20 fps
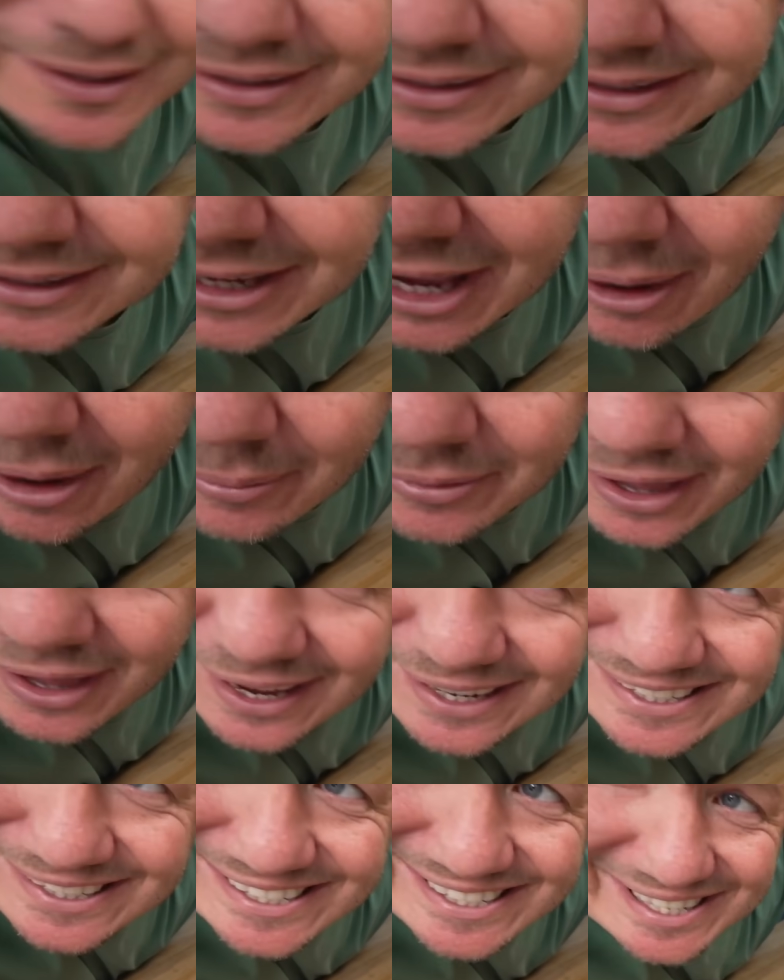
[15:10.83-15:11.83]
Yep,
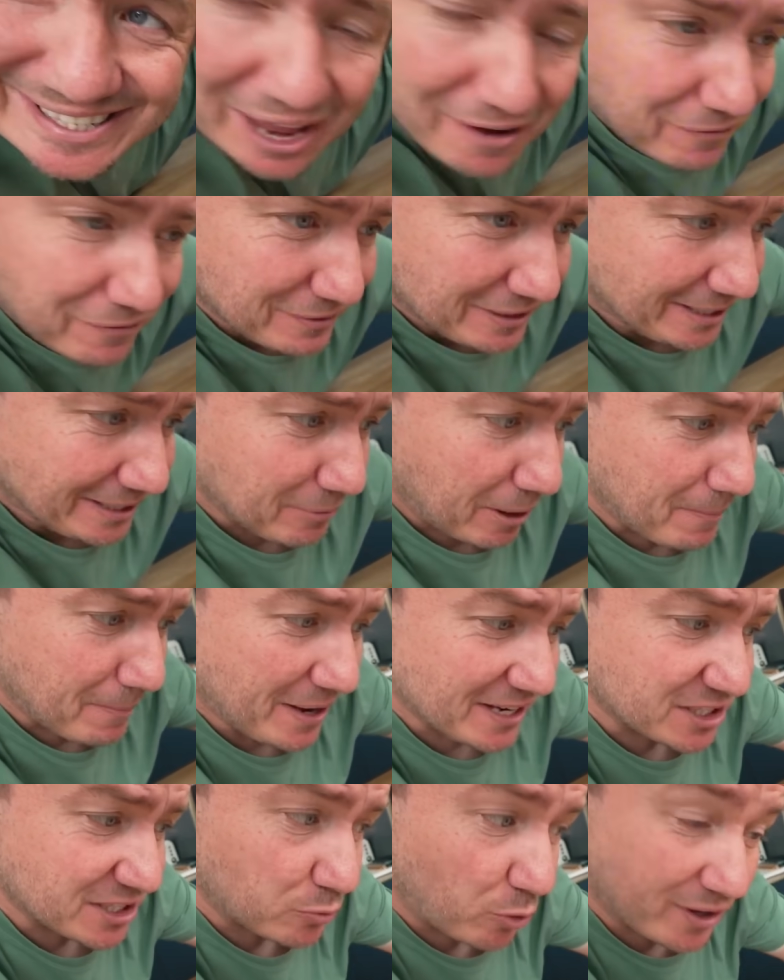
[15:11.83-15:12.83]
that is definitely my
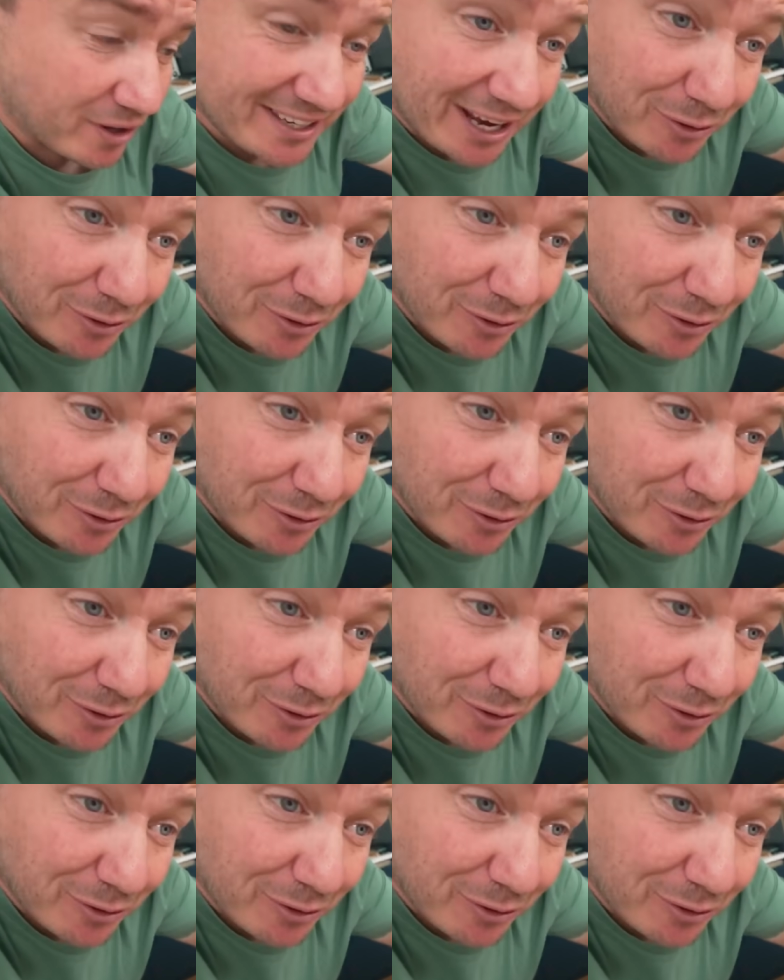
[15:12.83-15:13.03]
best one.